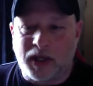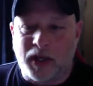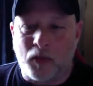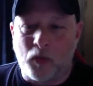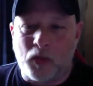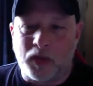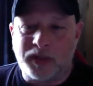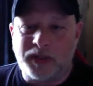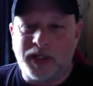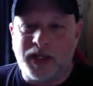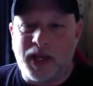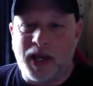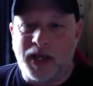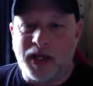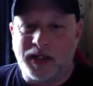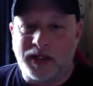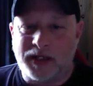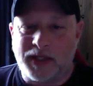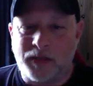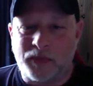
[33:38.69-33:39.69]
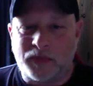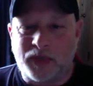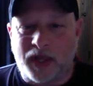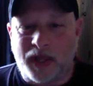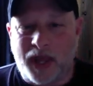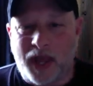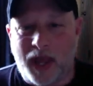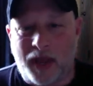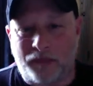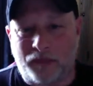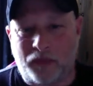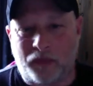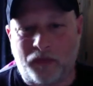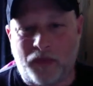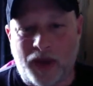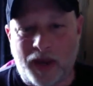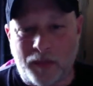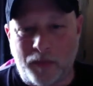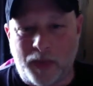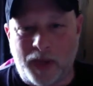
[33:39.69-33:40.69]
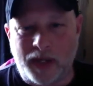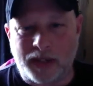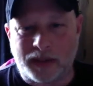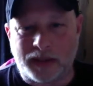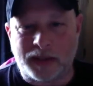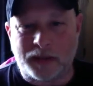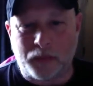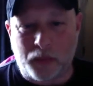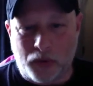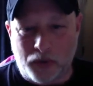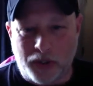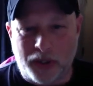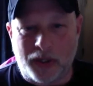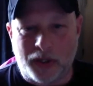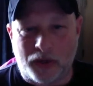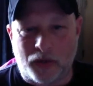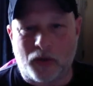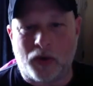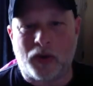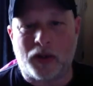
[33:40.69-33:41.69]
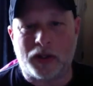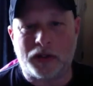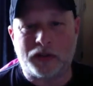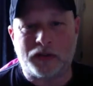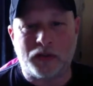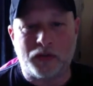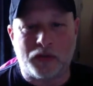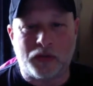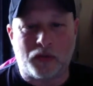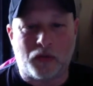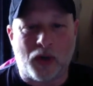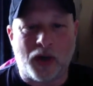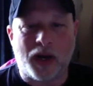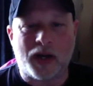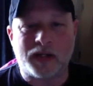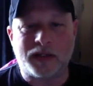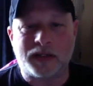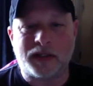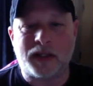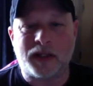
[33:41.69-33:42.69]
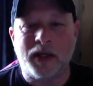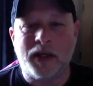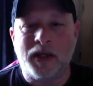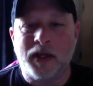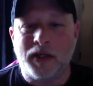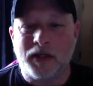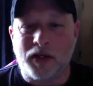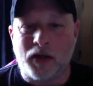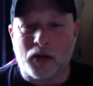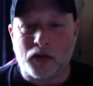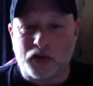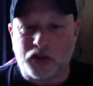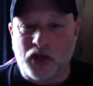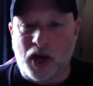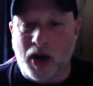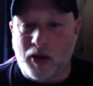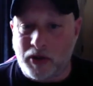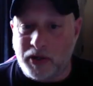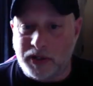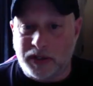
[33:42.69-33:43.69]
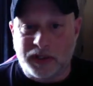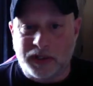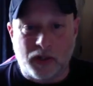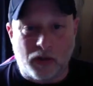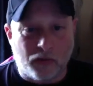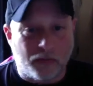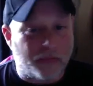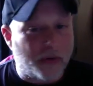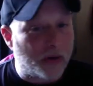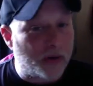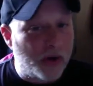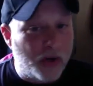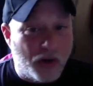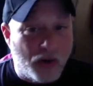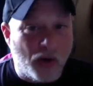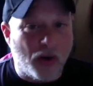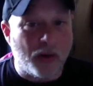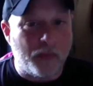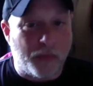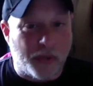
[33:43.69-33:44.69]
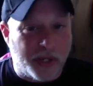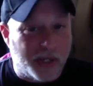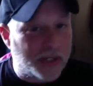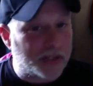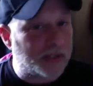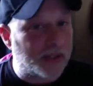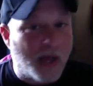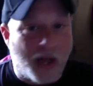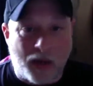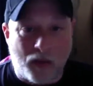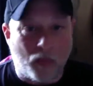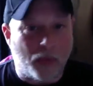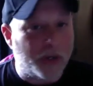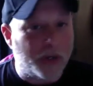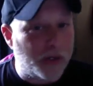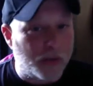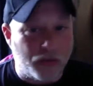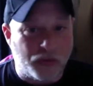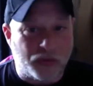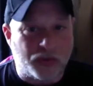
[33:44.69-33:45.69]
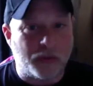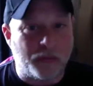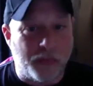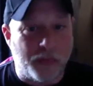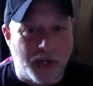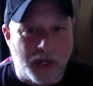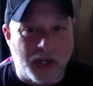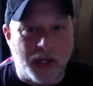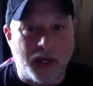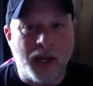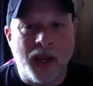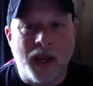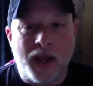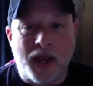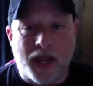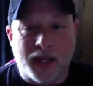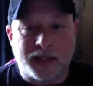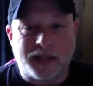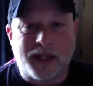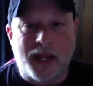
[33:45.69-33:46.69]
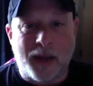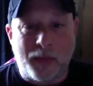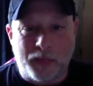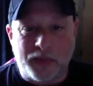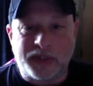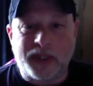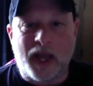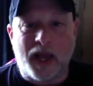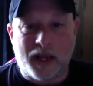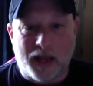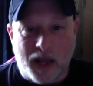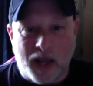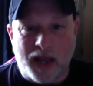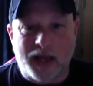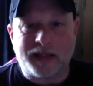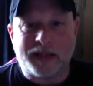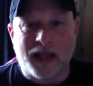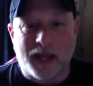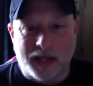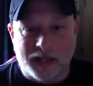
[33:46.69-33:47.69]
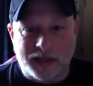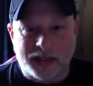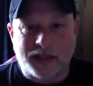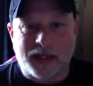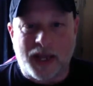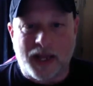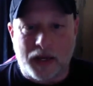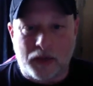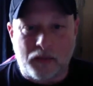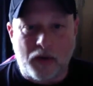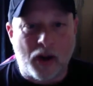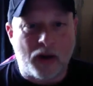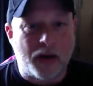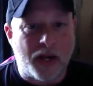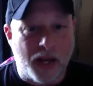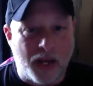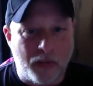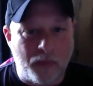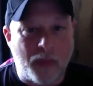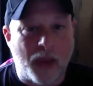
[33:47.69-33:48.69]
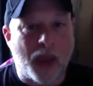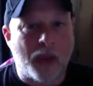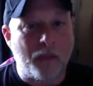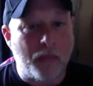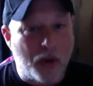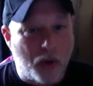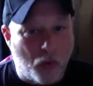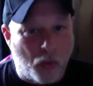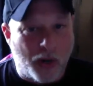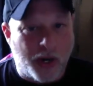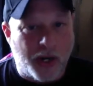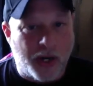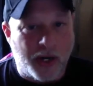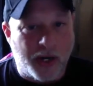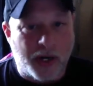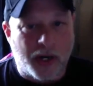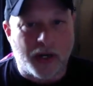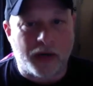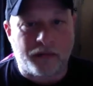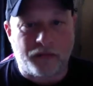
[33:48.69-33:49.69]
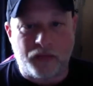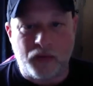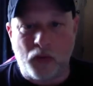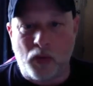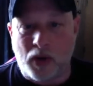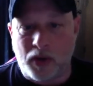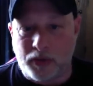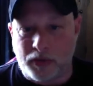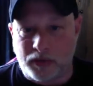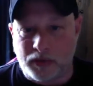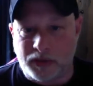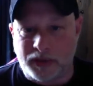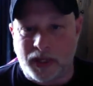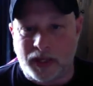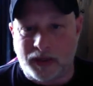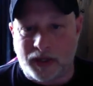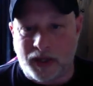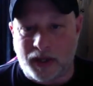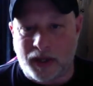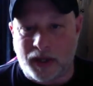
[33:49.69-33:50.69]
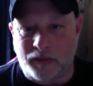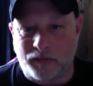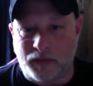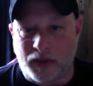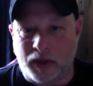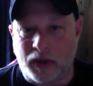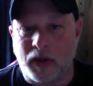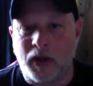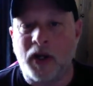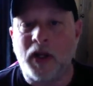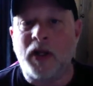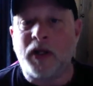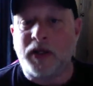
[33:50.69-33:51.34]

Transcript: And once again, it seems like half the fan base is putting it all on Tuukka Rask. Chara is still very good, but he is not what he used to be. And Tampa's got guys that can skate around him and McQuaid and a few others that they have there.